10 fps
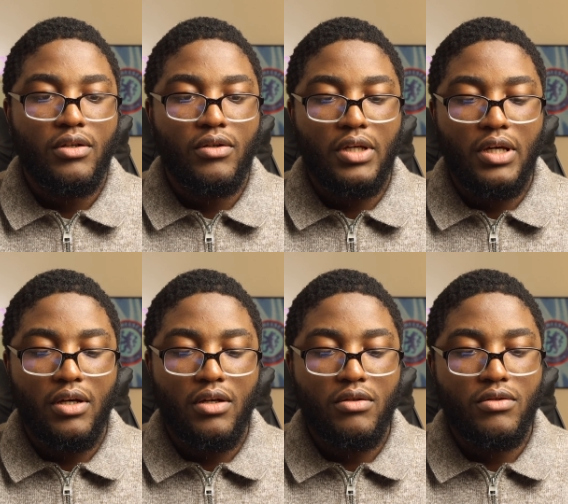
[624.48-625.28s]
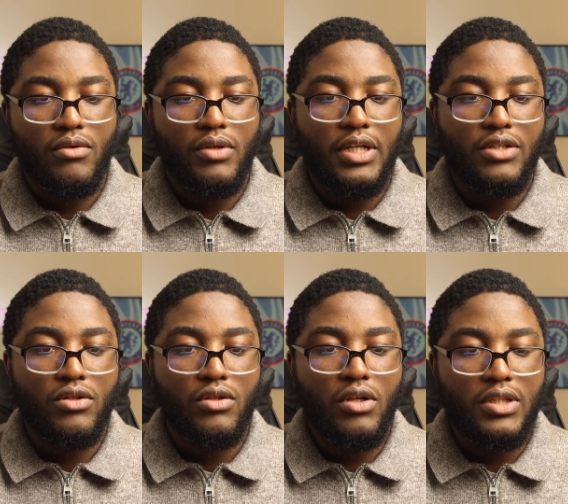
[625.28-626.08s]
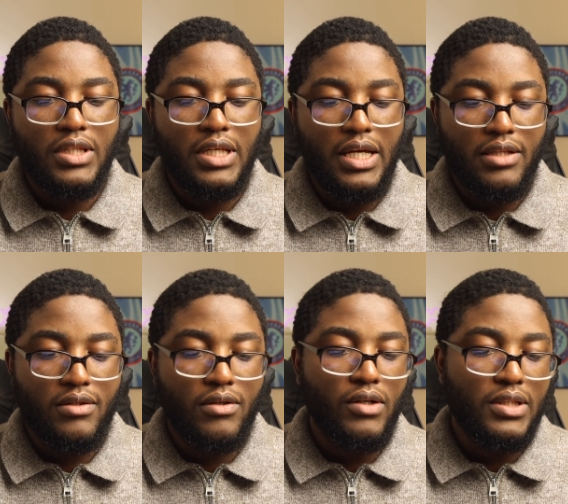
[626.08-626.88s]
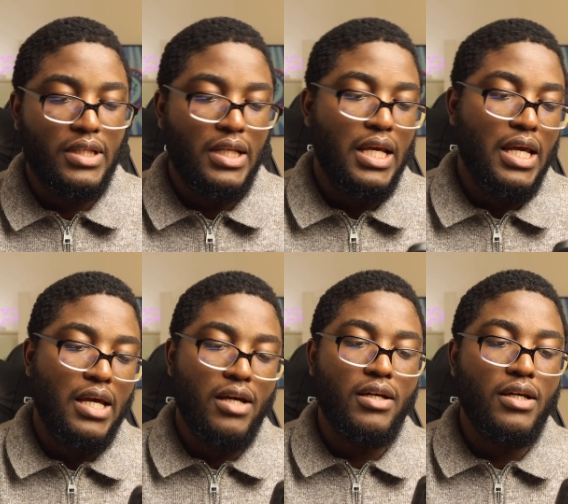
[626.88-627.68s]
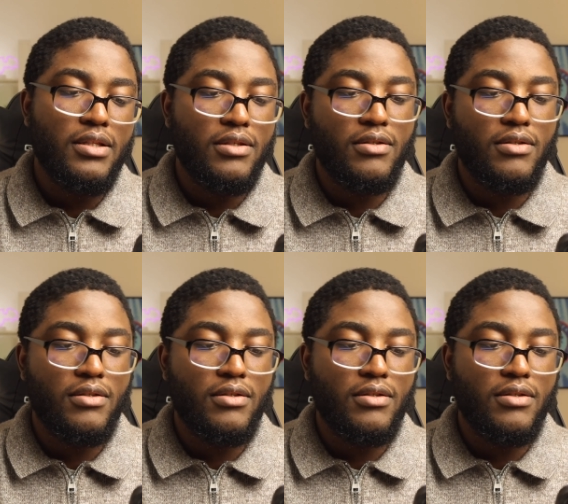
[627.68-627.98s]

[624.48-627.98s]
Okay, so it has not yet gotten here yet.